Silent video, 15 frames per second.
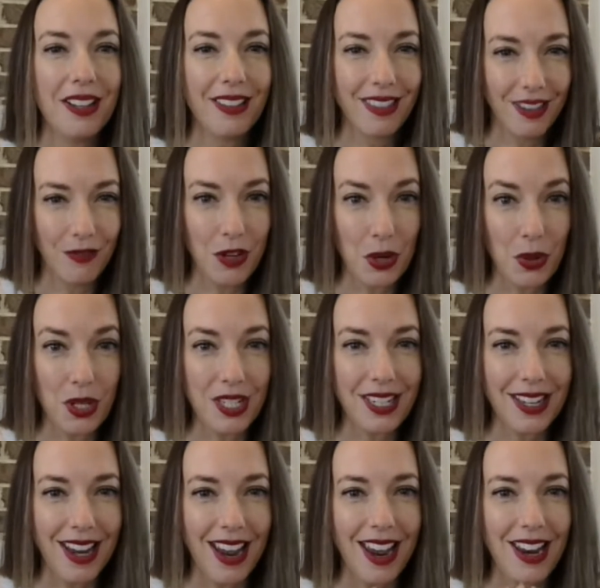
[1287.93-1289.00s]
the viewer
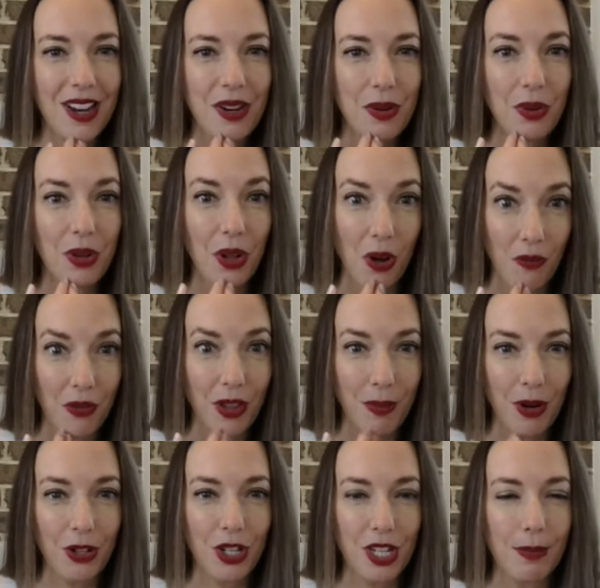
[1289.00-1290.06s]
today, who will hopefully
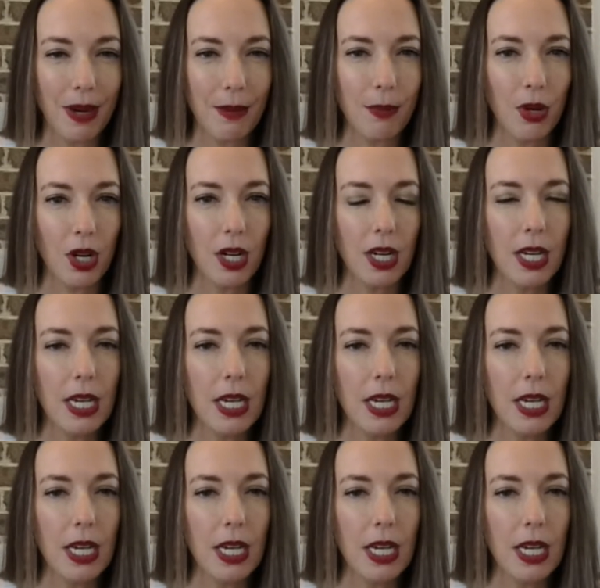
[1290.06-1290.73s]
purchase my book,